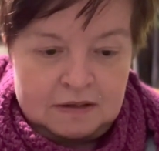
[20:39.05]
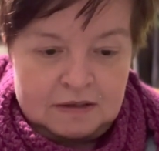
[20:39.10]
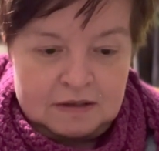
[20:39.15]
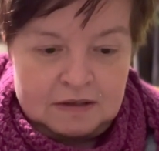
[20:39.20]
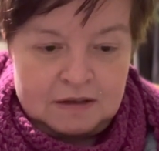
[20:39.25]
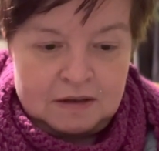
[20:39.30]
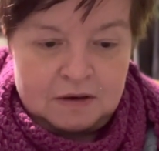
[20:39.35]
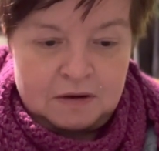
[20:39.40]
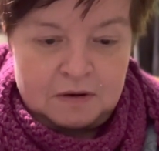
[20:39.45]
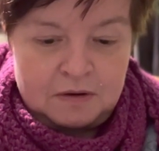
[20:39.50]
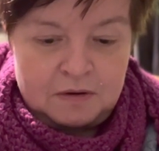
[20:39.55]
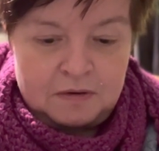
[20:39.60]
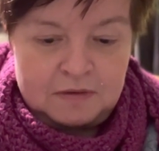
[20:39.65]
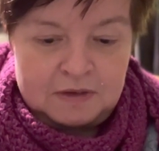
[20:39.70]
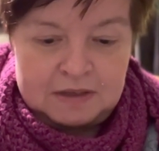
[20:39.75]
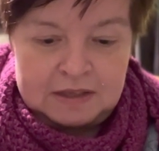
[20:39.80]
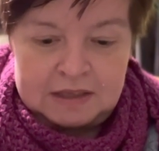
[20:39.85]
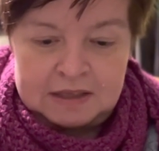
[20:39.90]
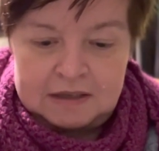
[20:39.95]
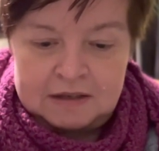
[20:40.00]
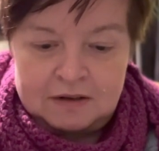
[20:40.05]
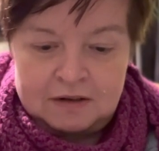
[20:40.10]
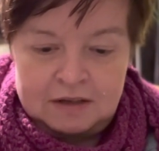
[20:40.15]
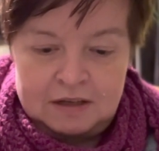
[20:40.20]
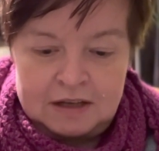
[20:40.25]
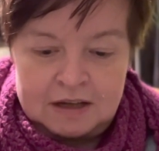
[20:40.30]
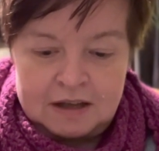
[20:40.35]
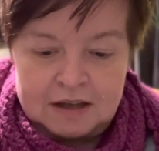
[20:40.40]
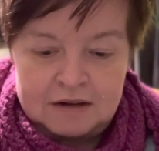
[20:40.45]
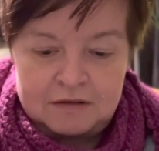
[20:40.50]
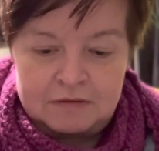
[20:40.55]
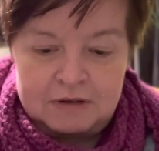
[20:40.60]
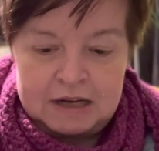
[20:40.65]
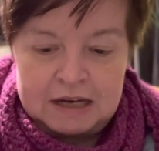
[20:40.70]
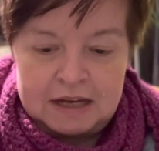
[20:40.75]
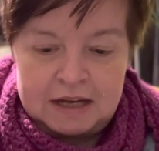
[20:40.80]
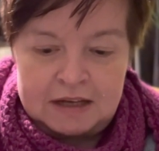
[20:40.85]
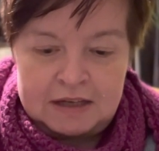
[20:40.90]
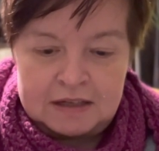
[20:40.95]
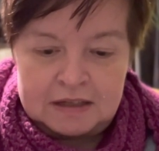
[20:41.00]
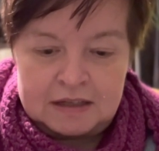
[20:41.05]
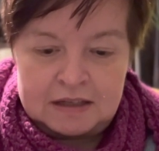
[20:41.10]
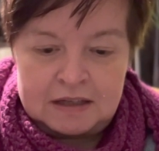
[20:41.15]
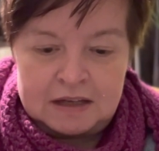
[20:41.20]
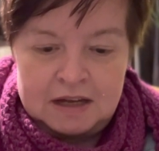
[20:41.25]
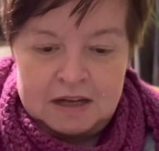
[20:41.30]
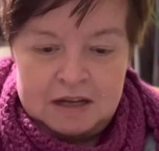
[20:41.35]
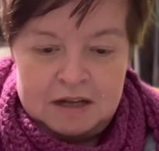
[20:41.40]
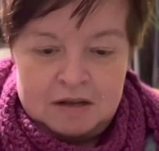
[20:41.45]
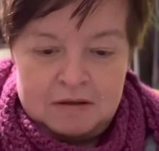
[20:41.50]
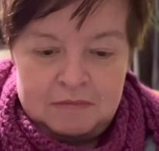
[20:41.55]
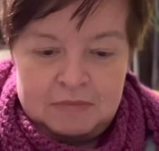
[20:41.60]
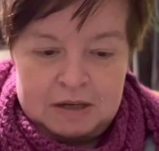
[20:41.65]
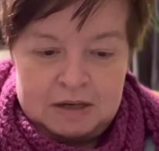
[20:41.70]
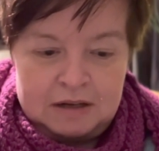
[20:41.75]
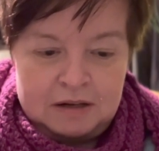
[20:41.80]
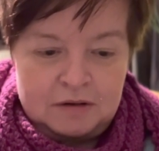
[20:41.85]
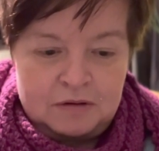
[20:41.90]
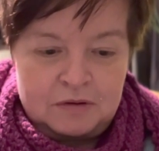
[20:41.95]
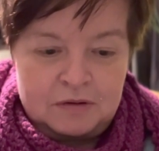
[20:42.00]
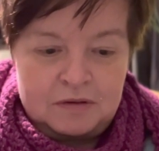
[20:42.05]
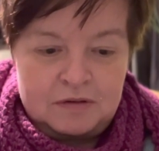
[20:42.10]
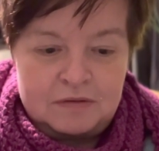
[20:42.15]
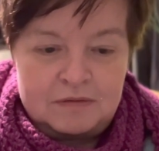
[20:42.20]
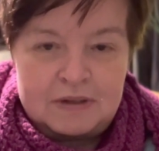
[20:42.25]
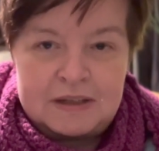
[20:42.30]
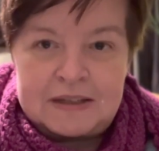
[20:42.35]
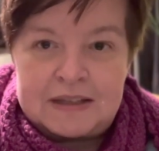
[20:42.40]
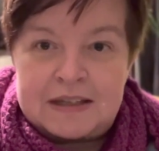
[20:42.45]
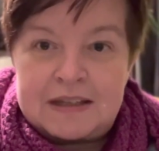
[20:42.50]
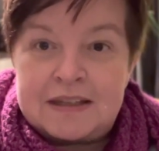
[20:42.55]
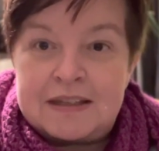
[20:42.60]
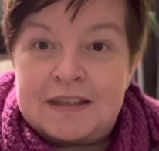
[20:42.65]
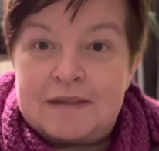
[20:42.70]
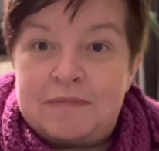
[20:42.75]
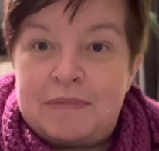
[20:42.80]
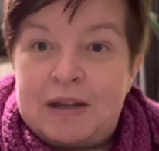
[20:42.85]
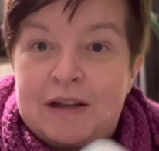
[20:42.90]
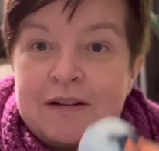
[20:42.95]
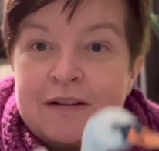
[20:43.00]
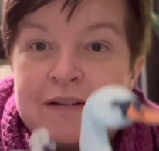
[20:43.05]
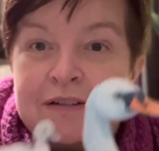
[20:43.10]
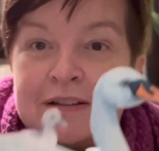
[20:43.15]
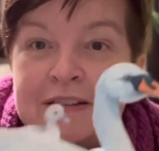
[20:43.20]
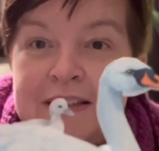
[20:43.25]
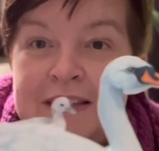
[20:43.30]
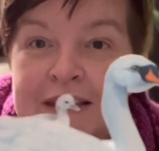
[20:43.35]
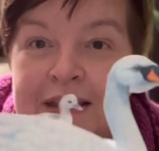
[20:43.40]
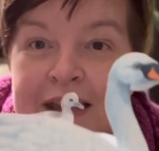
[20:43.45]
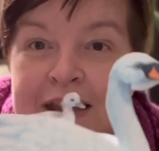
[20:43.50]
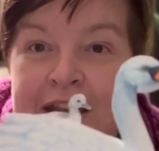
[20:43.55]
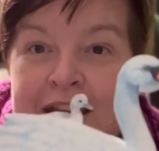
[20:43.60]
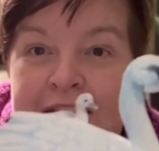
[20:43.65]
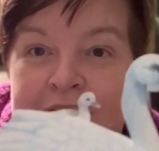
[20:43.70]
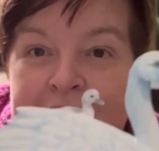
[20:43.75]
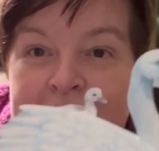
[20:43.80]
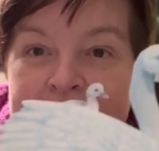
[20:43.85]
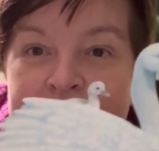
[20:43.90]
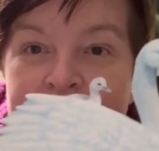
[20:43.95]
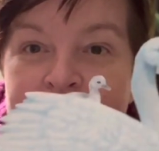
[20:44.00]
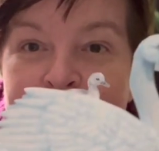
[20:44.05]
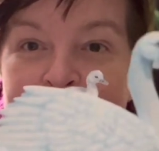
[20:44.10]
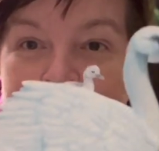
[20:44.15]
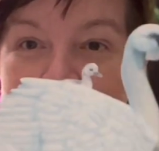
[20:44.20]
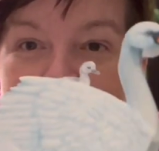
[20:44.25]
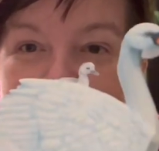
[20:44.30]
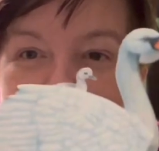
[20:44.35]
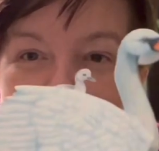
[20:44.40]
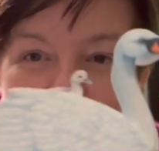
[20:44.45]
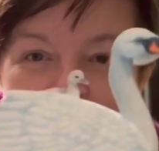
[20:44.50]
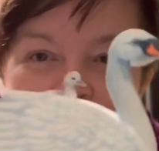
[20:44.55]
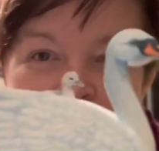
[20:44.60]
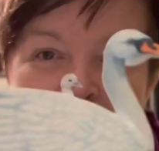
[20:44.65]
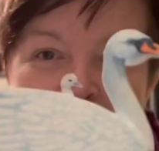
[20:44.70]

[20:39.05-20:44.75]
So this is not yarn related, but I couldn't resist because I've bought a